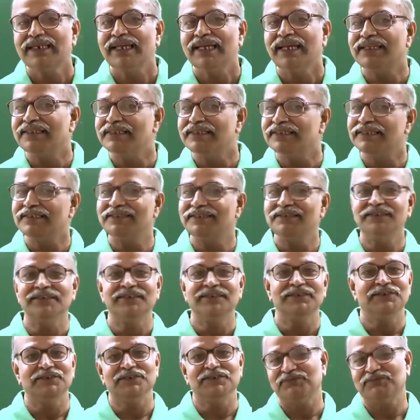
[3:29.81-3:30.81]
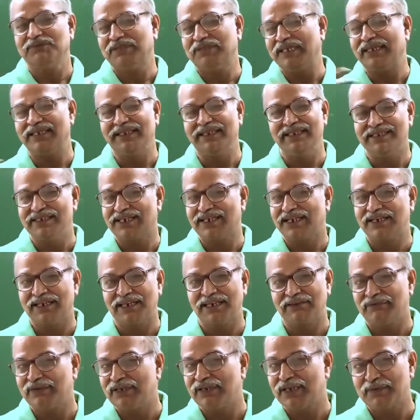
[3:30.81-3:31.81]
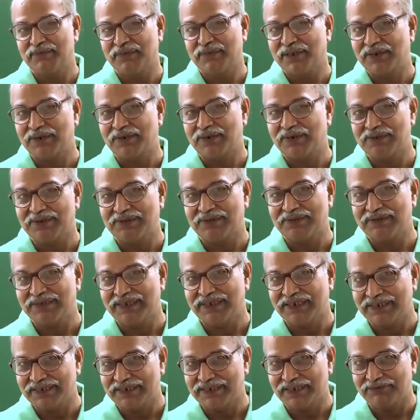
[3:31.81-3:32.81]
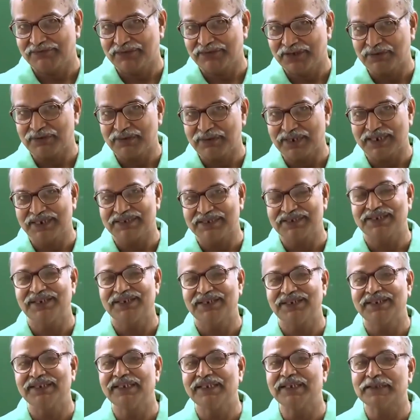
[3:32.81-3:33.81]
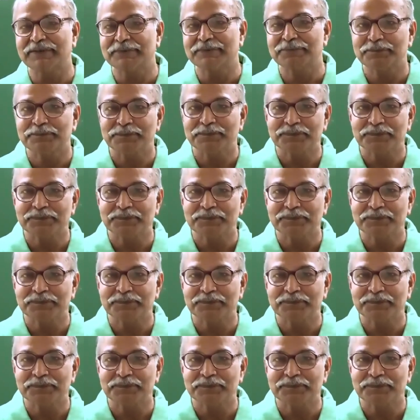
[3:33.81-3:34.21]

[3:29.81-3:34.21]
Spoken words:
and then theories are developed and all other phenomena are there.